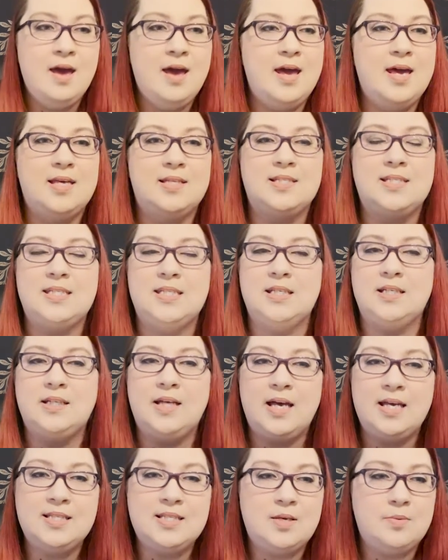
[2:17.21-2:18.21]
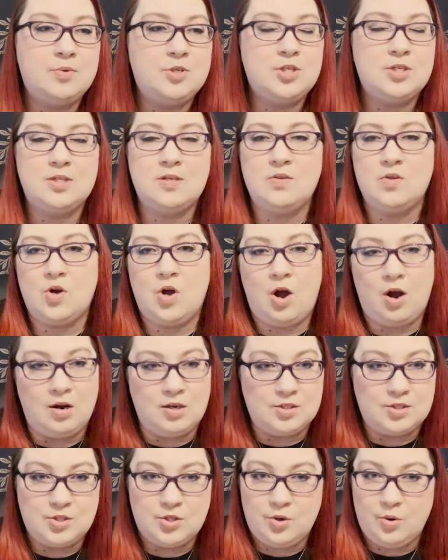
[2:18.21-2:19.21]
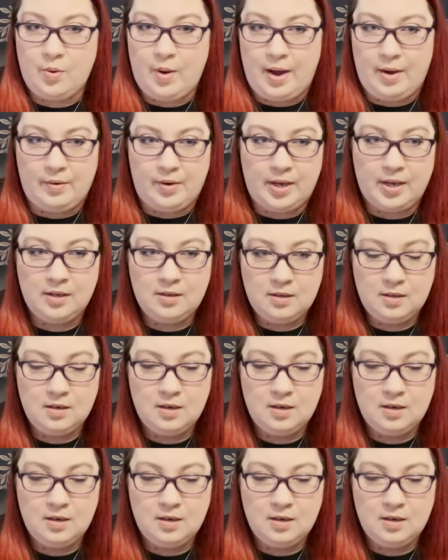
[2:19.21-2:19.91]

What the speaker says: it still has images of the cards throughout it.